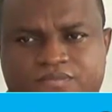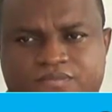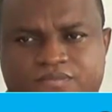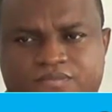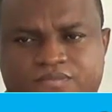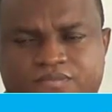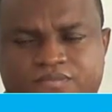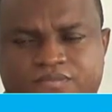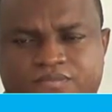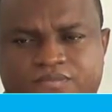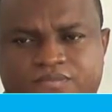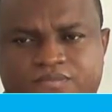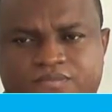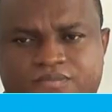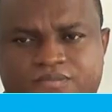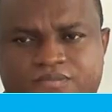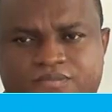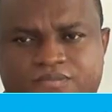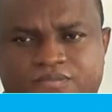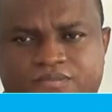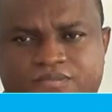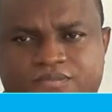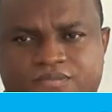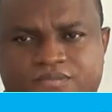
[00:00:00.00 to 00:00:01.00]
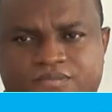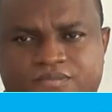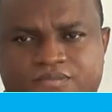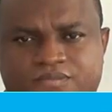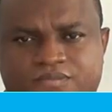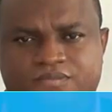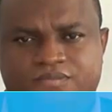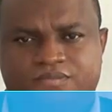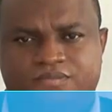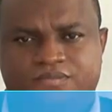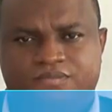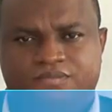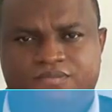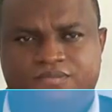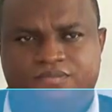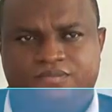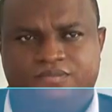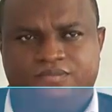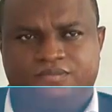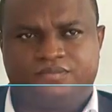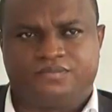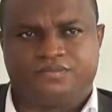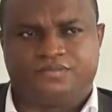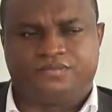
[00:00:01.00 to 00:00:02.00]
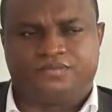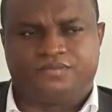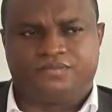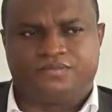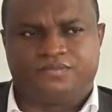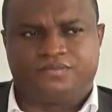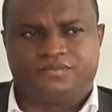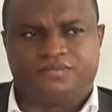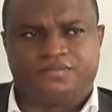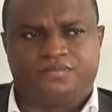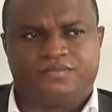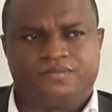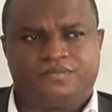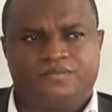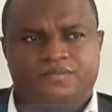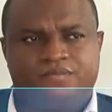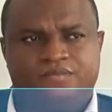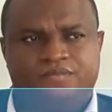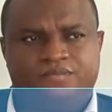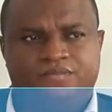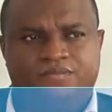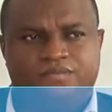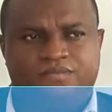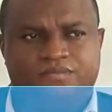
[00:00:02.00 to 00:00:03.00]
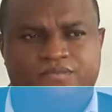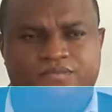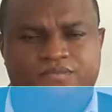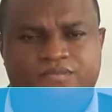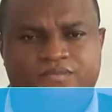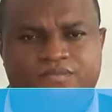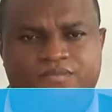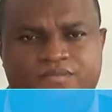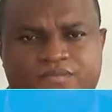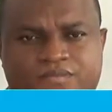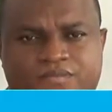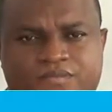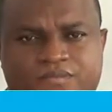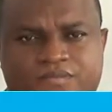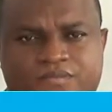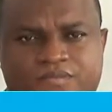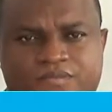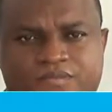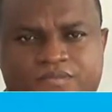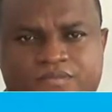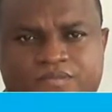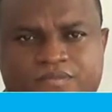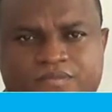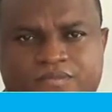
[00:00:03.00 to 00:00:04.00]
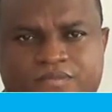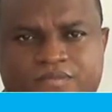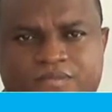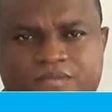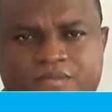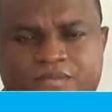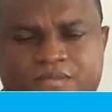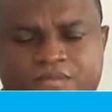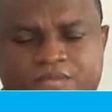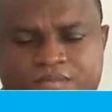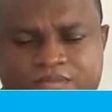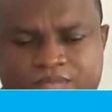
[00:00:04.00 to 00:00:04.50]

The person shown says nothing.